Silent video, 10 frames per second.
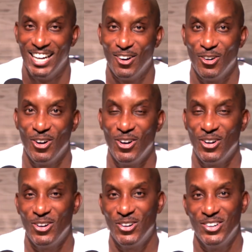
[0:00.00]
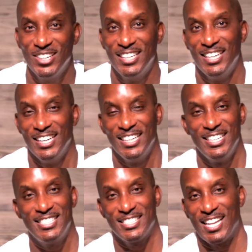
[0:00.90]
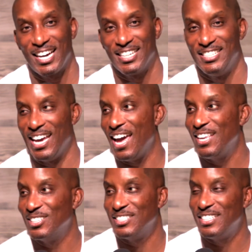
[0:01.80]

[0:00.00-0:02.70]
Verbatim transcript: Woo! This is like a Daniel's